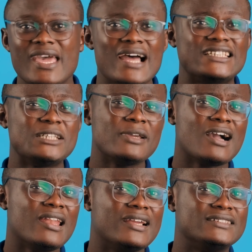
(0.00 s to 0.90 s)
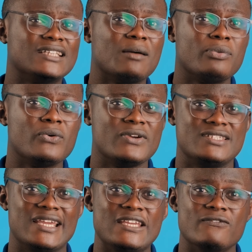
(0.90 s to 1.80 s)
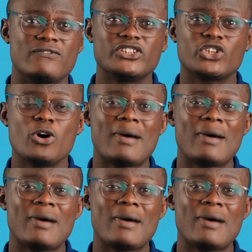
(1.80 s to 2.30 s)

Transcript: A typical example is the InvestCorp